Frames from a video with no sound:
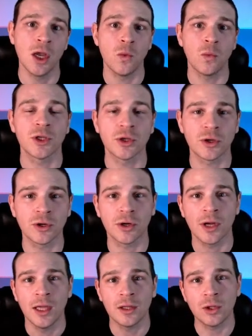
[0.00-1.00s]
when you're
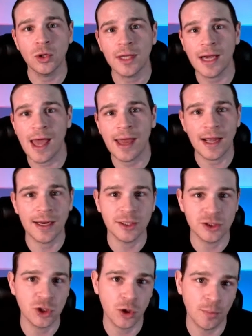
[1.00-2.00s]
looking at and
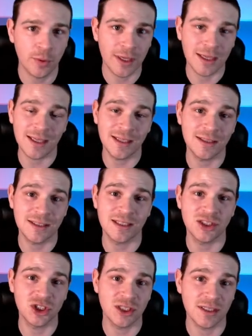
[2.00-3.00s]
interpreting E C
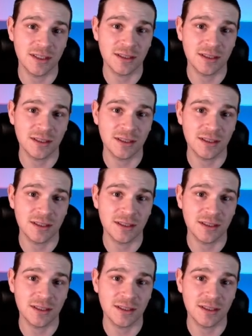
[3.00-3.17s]
Gs.